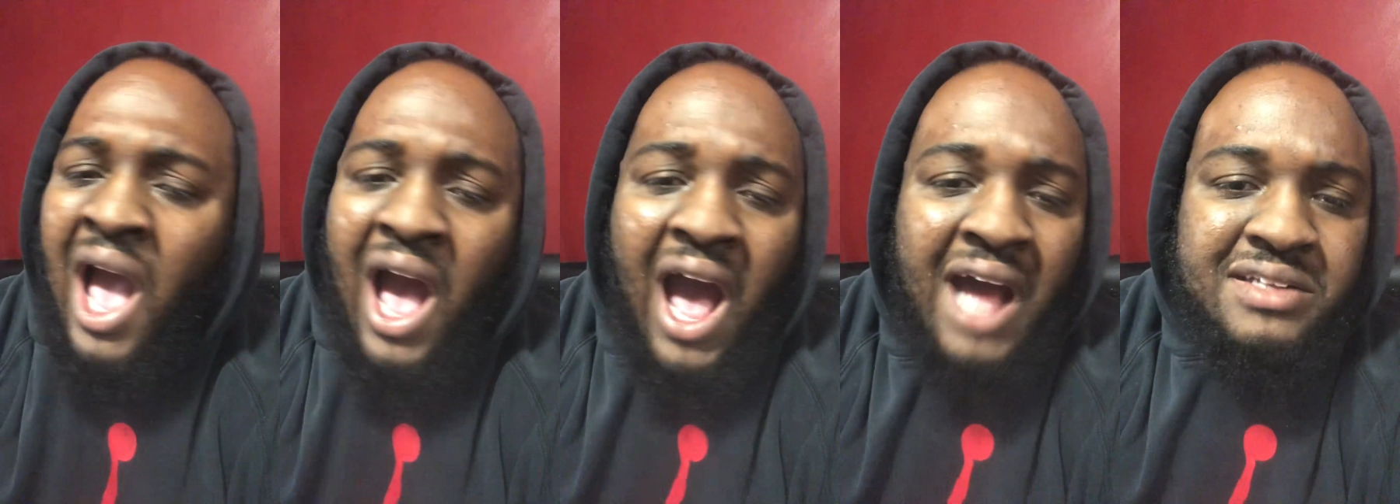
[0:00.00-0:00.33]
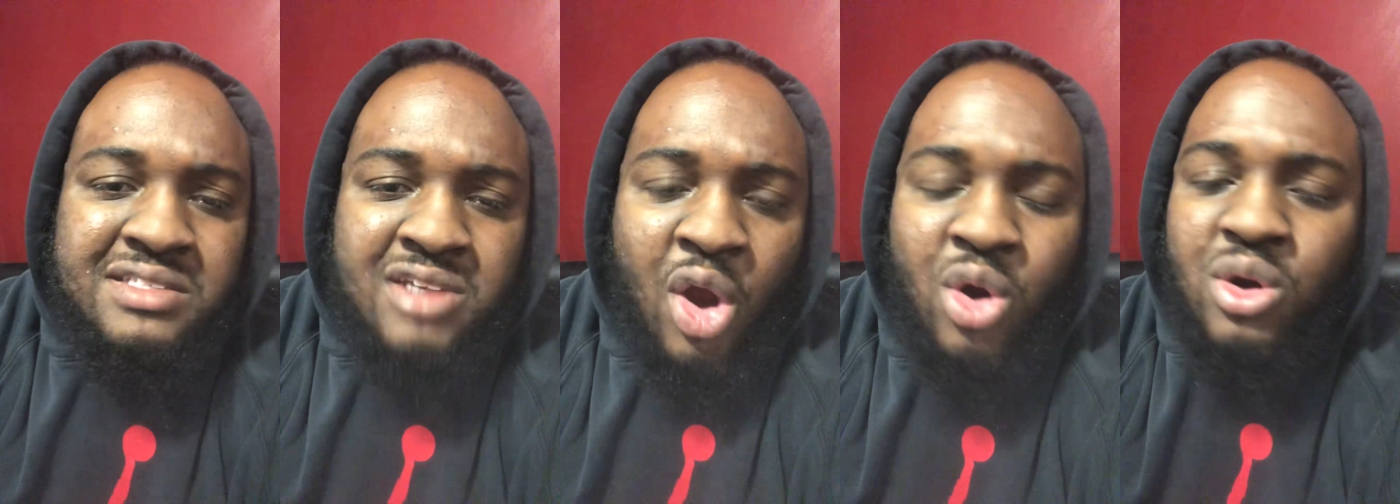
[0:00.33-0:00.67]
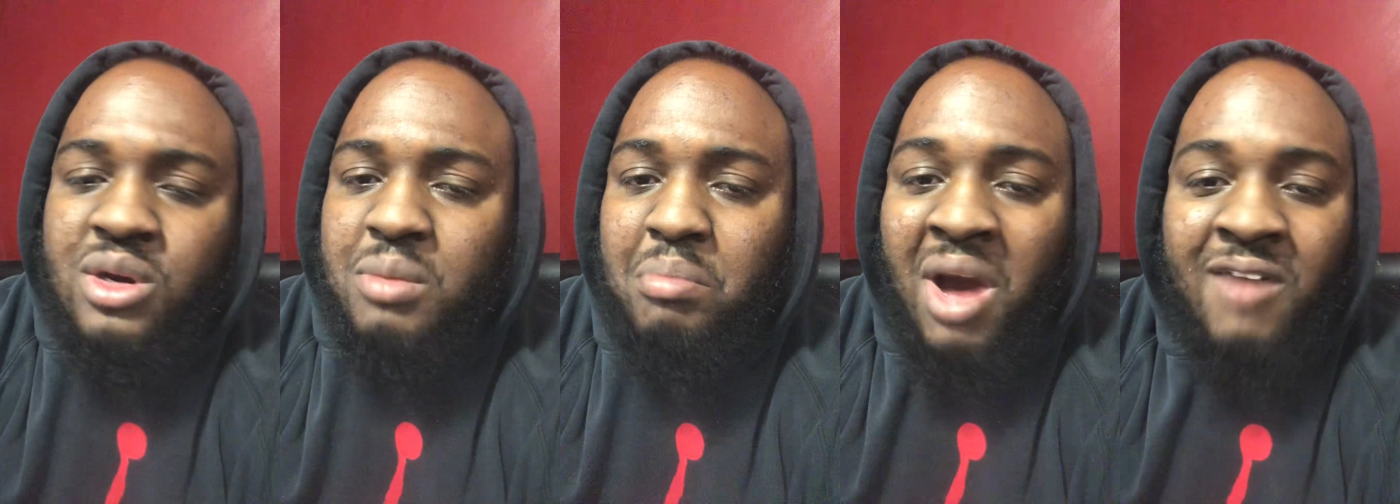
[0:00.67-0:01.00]
I
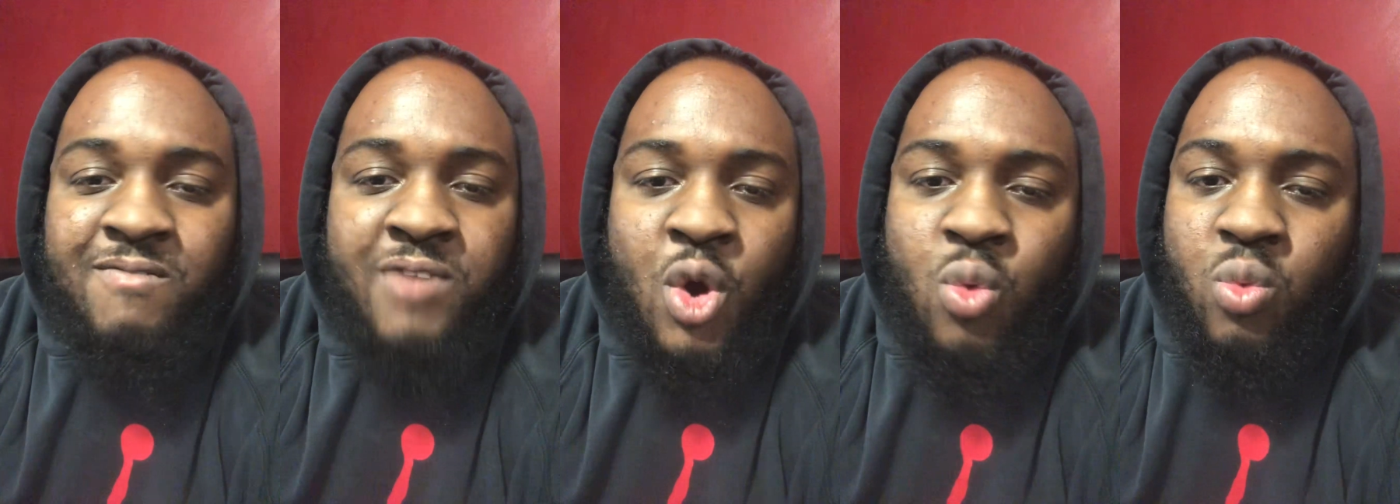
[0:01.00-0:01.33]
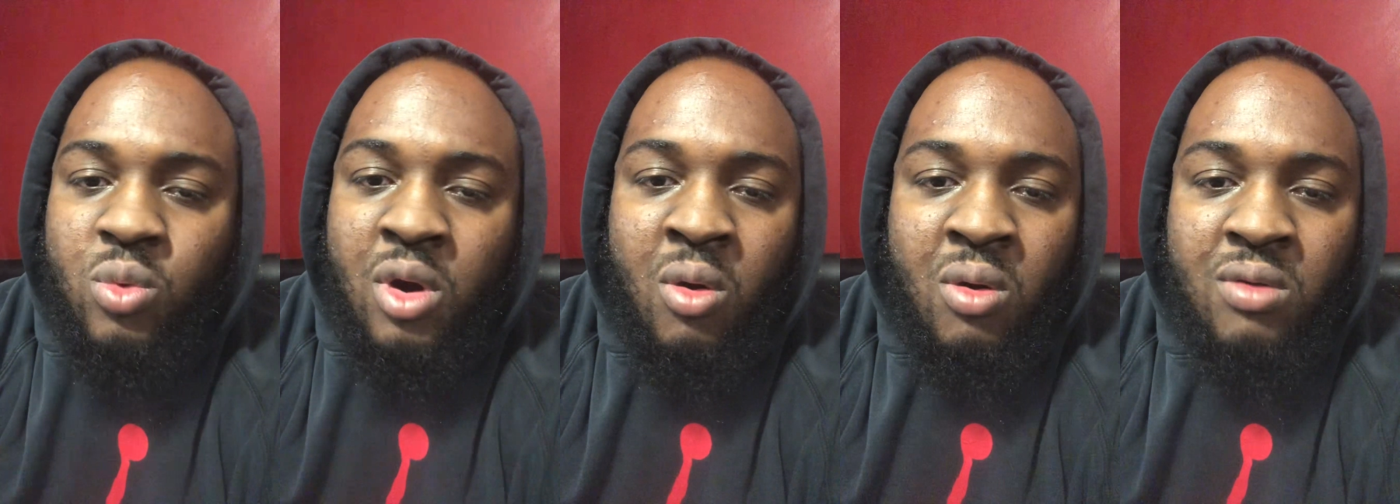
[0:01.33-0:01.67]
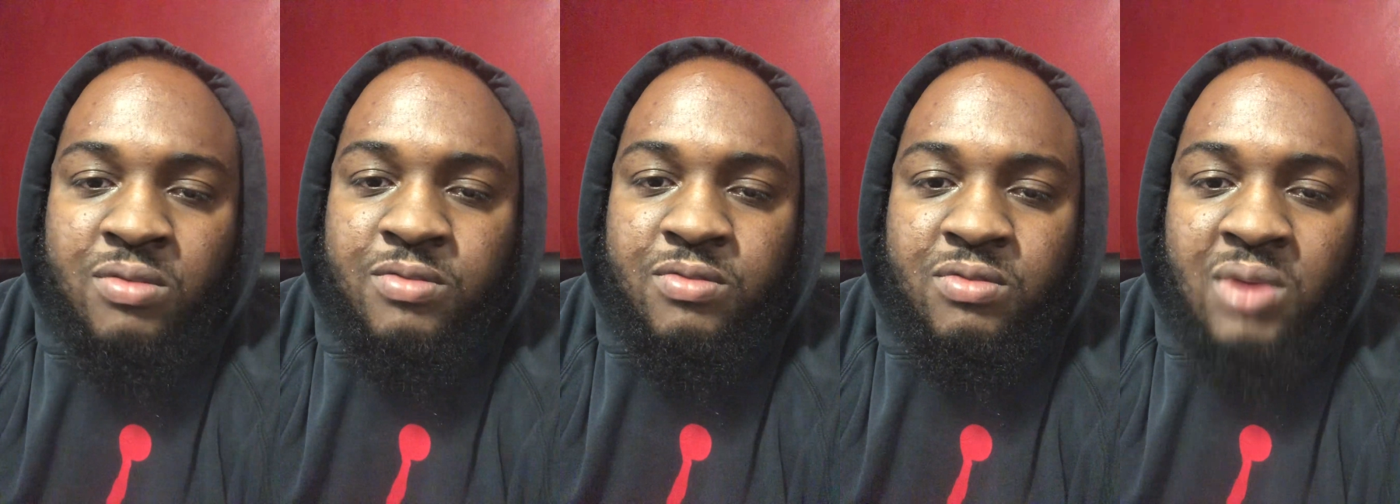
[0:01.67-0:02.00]
turned my phone
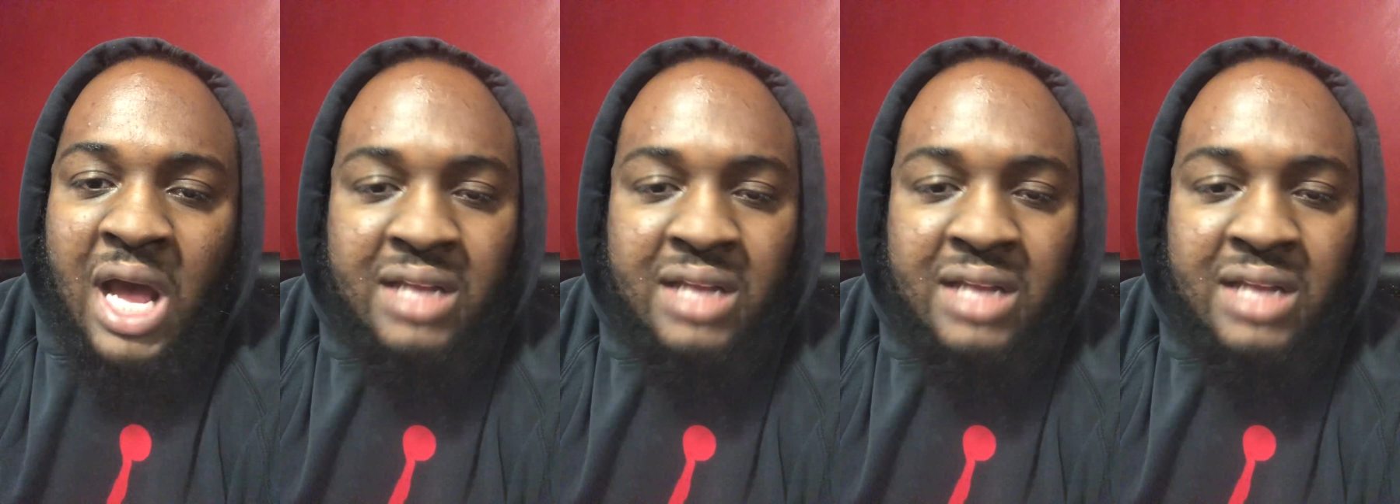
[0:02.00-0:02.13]
off.